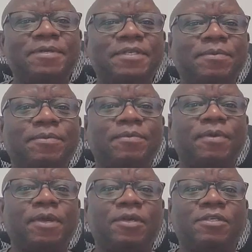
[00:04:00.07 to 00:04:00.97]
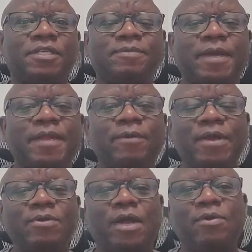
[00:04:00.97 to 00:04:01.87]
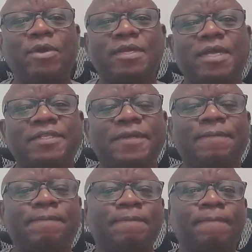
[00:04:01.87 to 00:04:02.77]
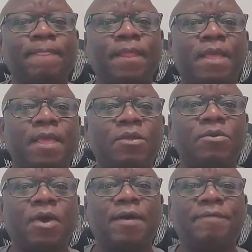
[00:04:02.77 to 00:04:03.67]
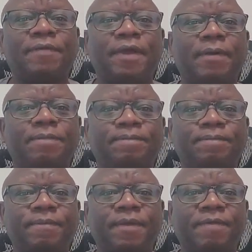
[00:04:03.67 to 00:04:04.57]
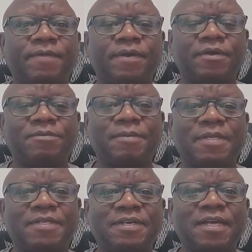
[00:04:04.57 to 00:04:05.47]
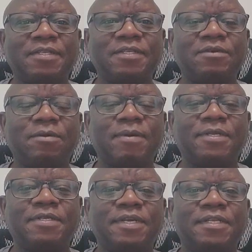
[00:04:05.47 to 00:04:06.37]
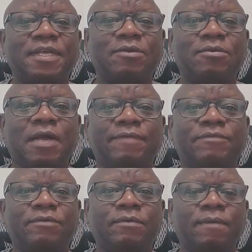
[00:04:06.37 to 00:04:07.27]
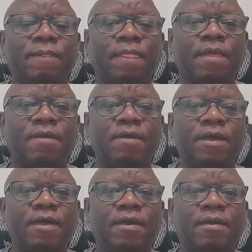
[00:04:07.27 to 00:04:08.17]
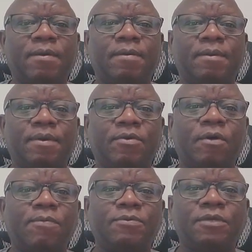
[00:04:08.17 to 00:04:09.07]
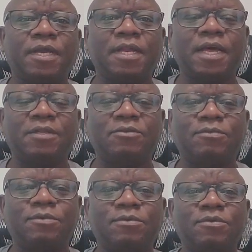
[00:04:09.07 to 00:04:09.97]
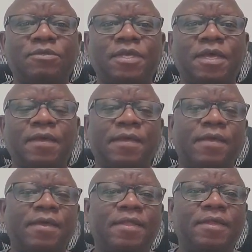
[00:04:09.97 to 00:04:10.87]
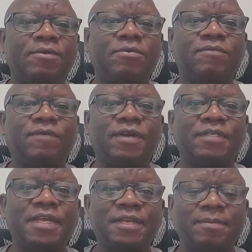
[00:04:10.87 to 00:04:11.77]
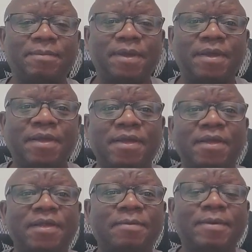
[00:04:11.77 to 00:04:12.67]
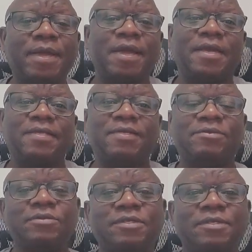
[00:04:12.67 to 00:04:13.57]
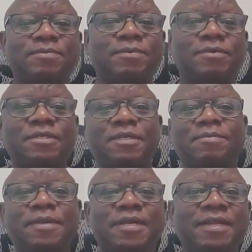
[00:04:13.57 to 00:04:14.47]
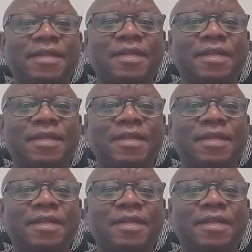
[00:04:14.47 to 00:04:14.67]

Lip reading: principle, because especially when you are looking at you have various materials, raw materials that you have to couple together to produce the good. For instance, the baker who is producing the bread